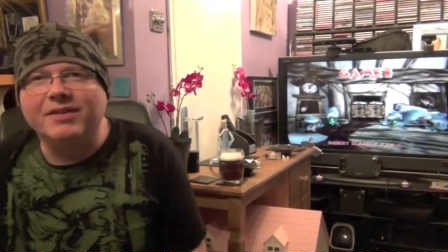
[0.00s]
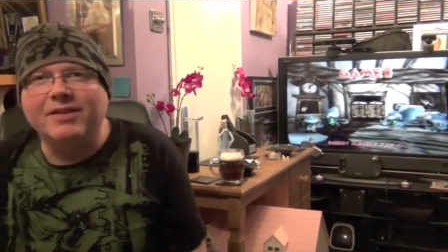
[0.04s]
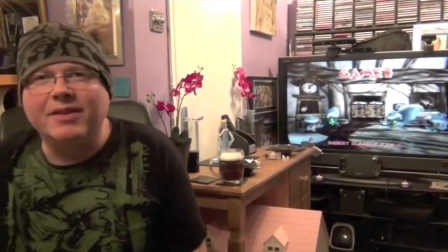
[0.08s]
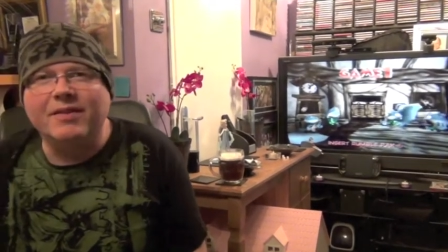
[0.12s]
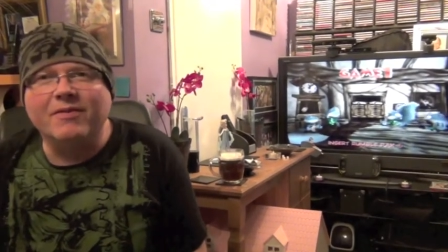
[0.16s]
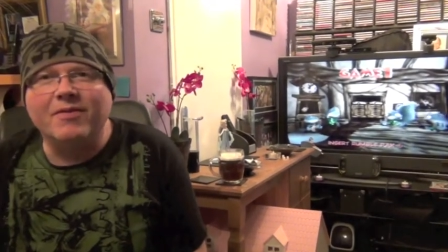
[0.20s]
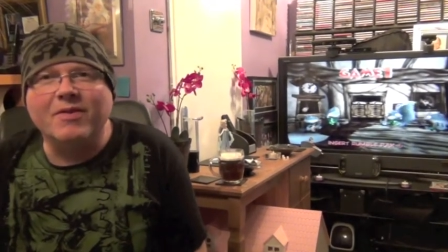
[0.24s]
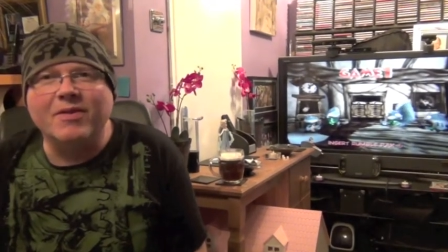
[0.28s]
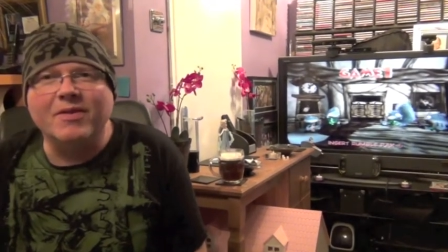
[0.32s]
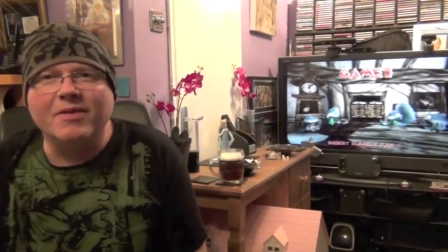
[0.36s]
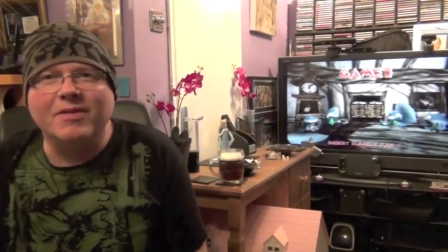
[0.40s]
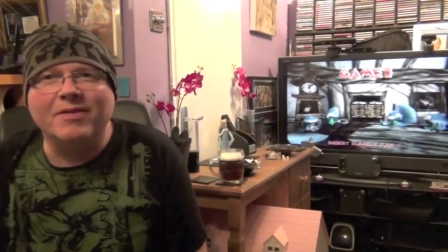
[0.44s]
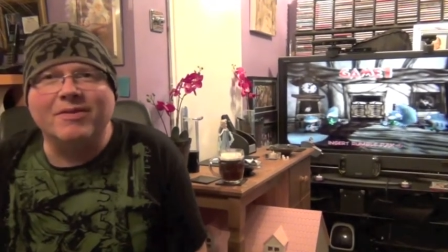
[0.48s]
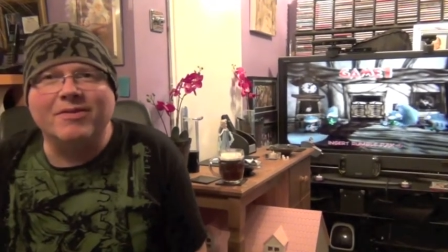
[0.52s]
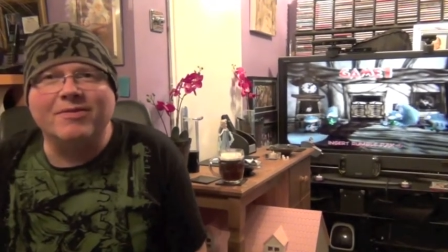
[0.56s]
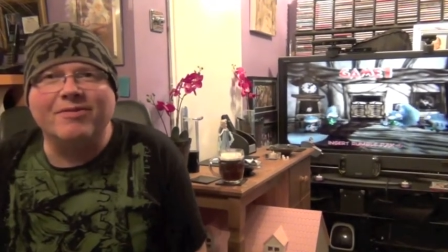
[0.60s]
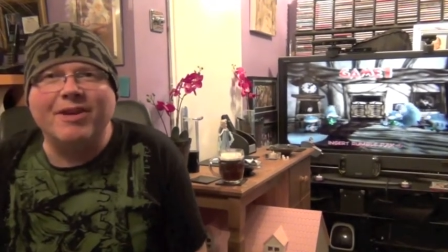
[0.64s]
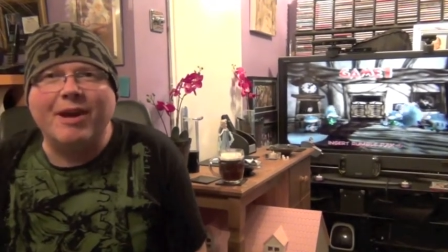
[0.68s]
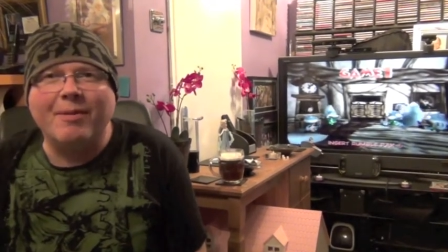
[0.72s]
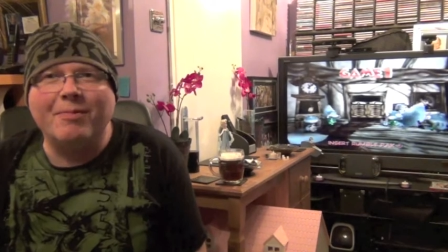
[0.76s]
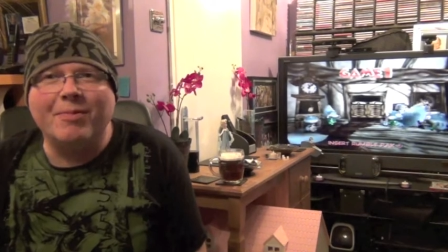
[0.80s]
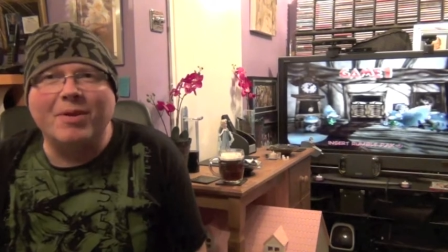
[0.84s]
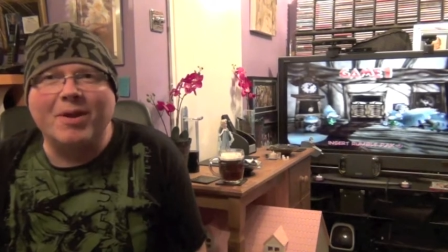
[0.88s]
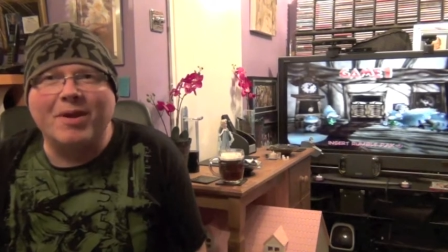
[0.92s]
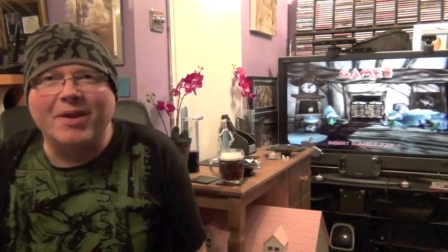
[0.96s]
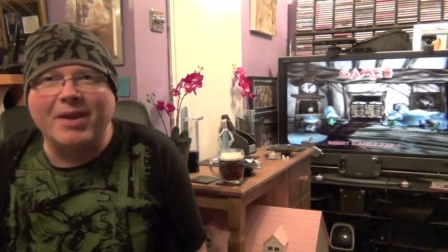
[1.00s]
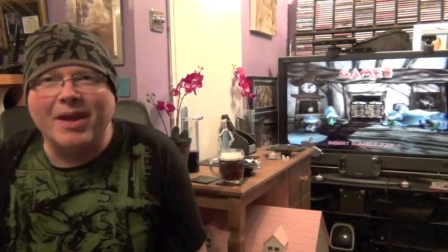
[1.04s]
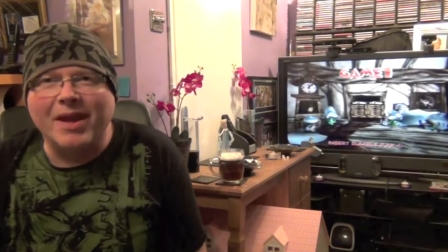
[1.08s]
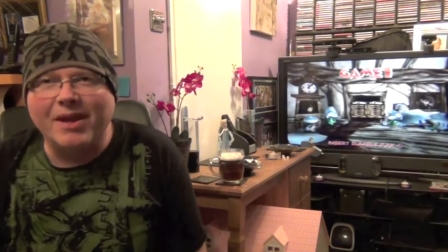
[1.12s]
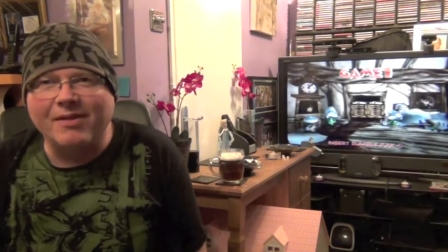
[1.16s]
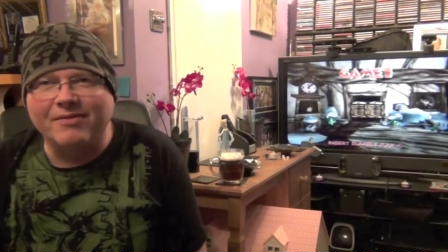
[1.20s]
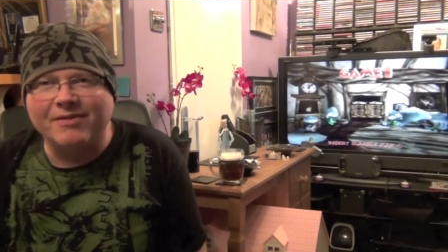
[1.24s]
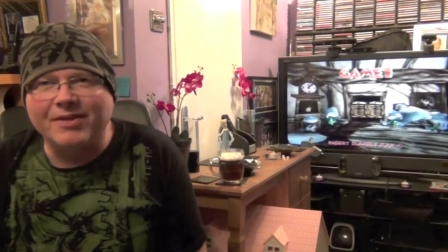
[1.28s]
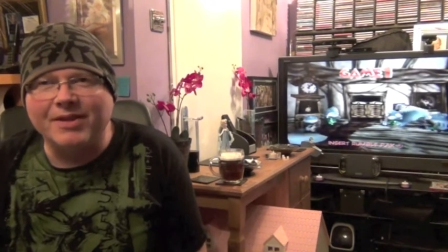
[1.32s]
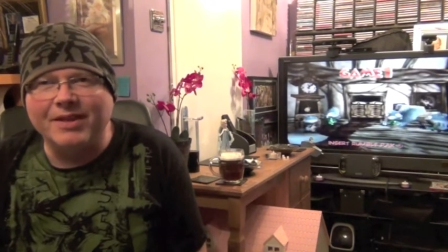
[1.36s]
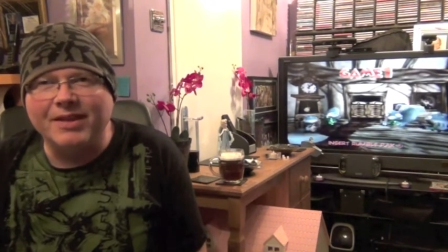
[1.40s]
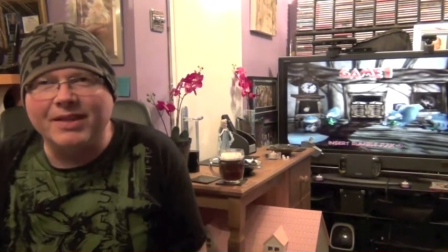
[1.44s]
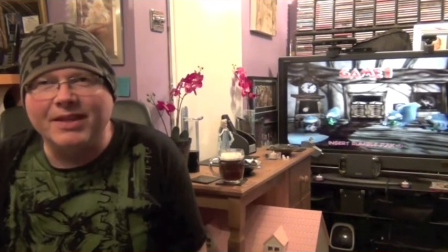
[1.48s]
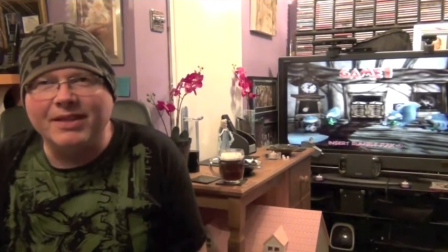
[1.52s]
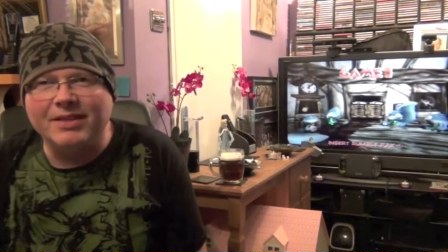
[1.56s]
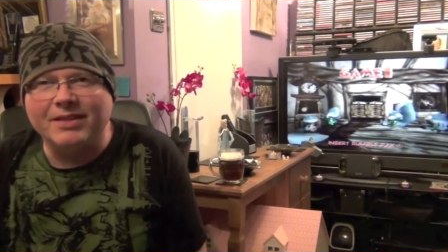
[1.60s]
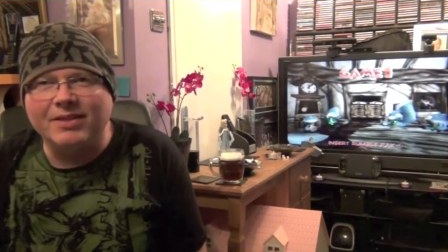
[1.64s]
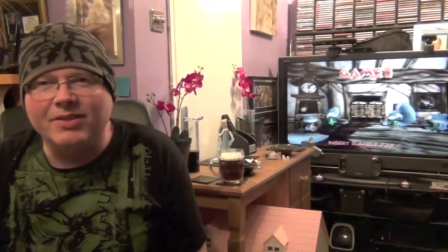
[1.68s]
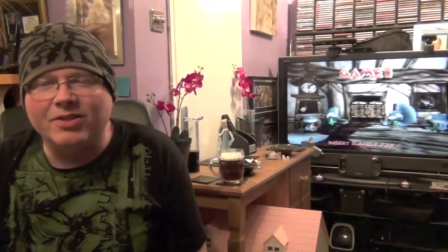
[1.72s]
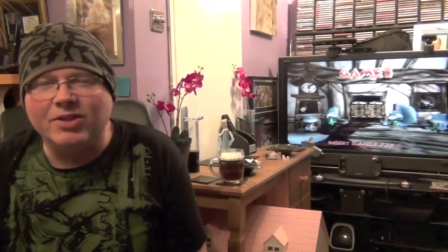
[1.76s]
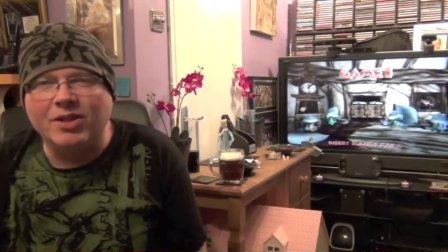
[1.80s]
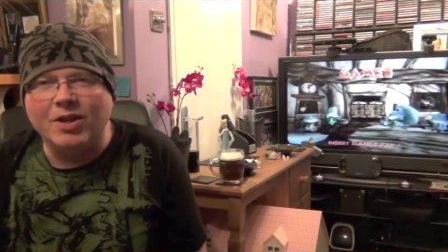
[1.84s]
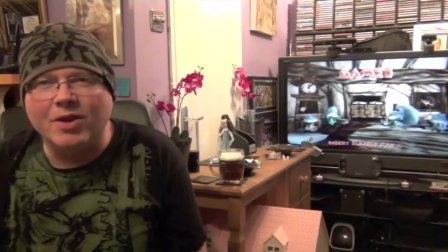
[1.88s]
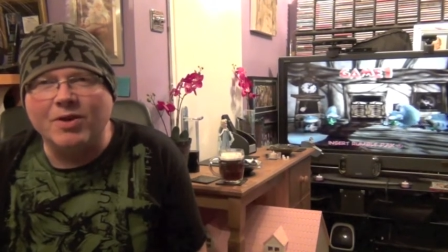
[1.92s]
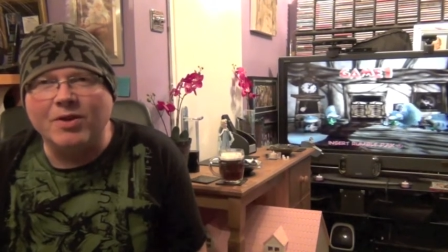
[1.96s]
and other crap like that really
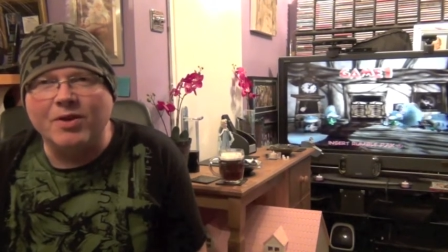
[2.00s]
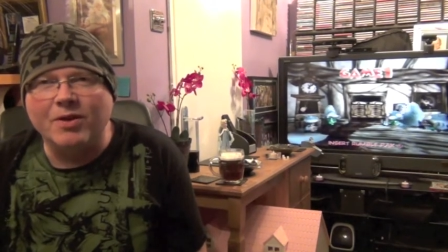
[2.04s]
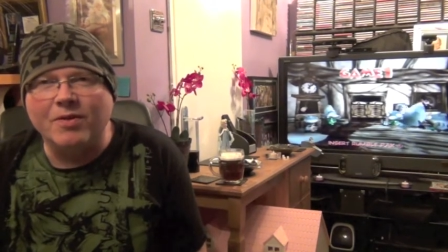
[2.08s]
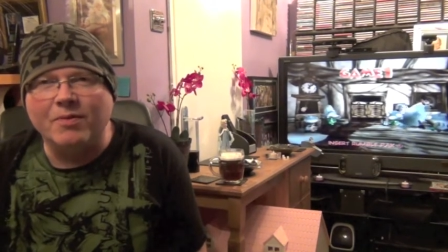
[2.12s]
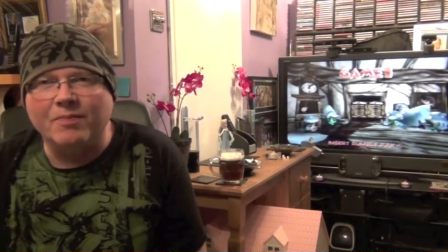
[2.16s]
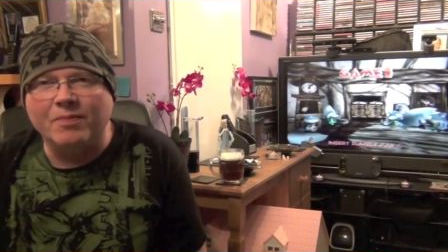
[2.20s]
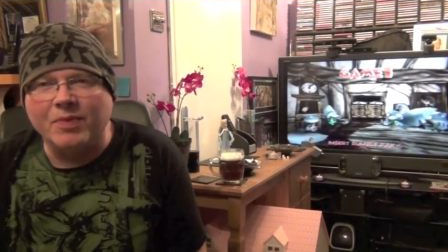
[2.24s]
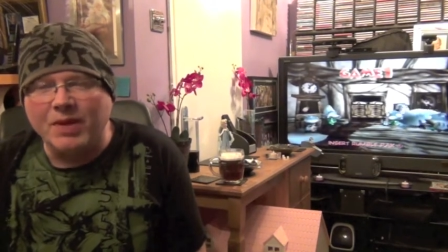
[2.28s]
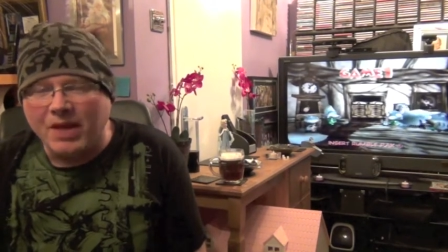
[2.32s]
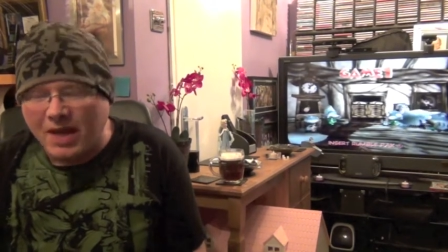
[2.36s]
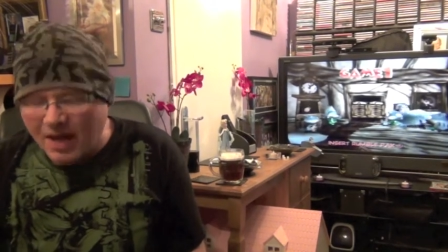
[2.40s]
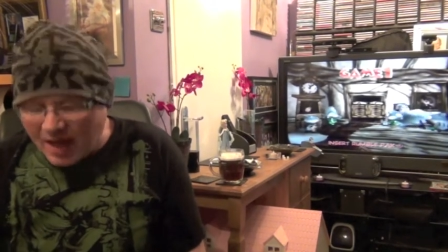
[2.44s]
to show you.